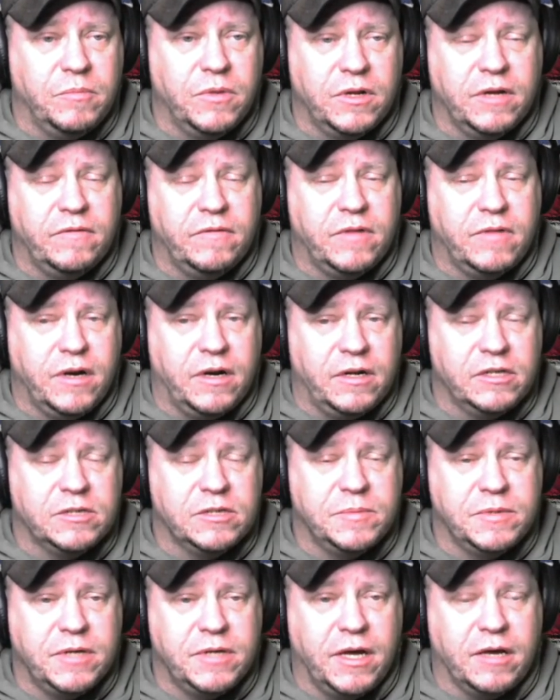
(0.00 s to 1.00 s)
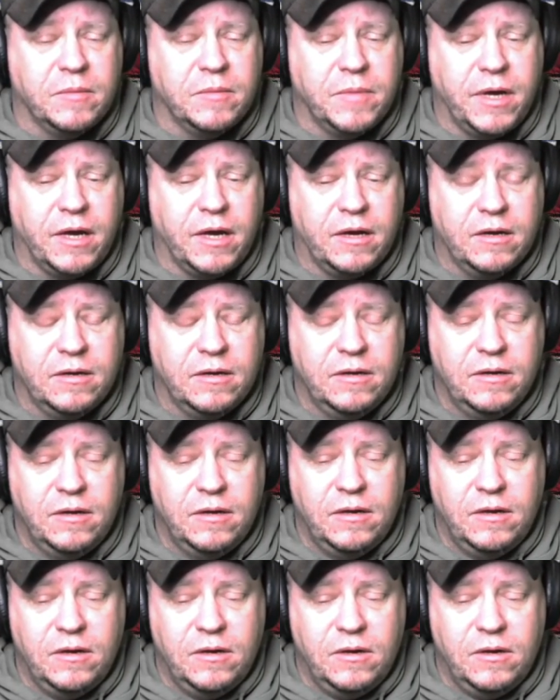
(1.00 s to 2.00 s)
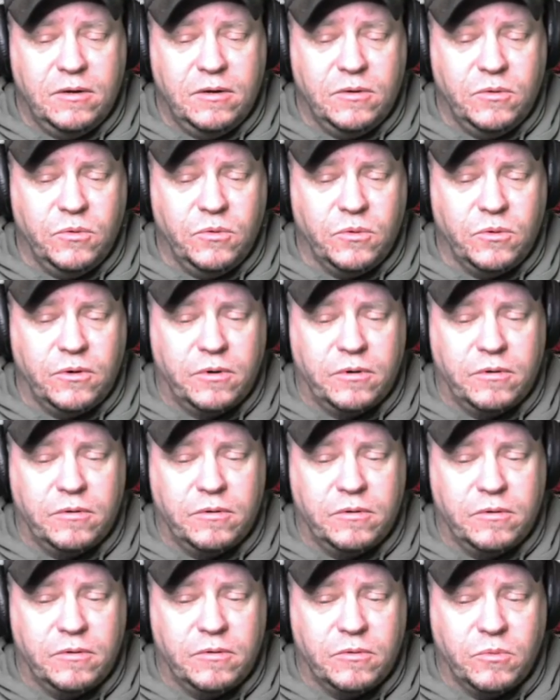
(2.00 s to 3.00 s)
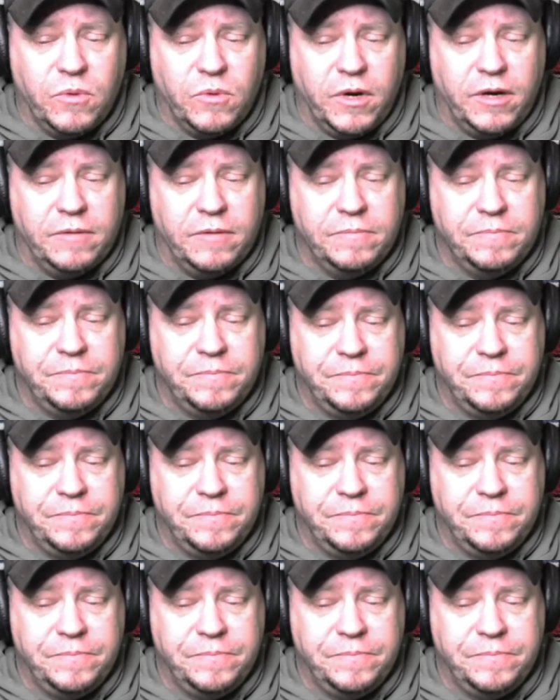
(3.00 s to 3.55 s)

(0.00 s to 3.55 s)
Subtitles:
believe that it needs to be taken back, or what.